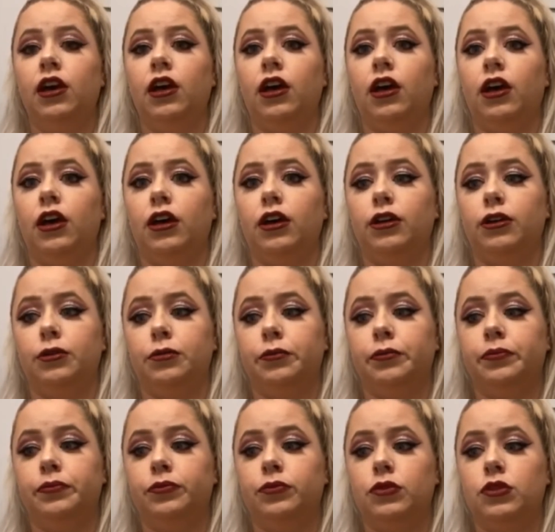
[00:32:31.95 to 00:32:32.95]

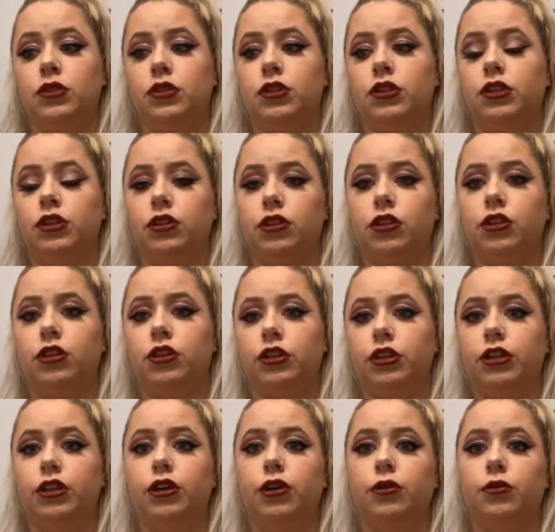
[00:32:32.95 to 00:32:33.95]

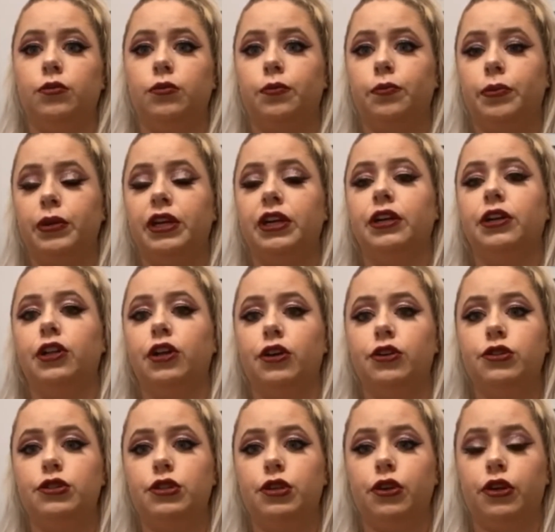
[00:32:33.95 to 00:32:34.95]
being
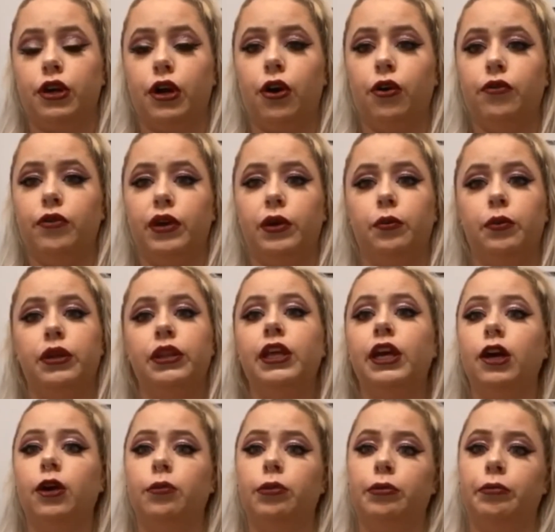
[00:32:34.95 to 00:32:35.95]
closed due to COVID, when
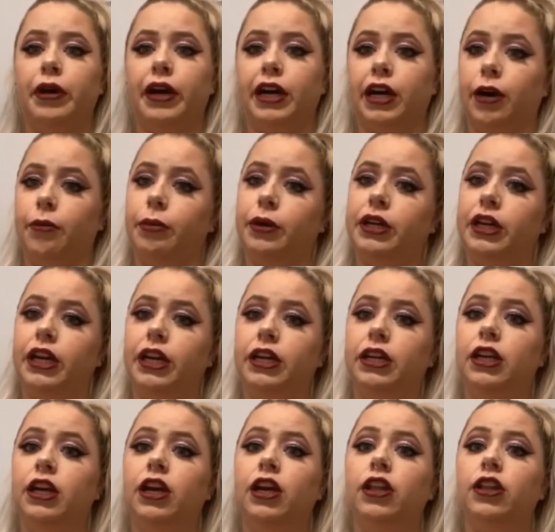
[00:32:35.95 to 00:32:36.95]
they open back up
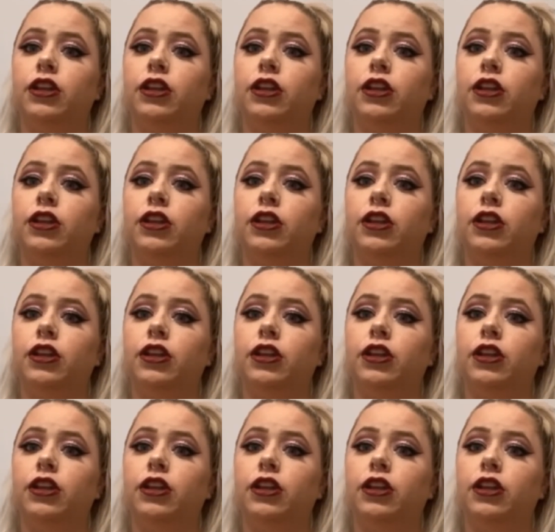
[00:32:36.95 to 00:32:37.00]
again,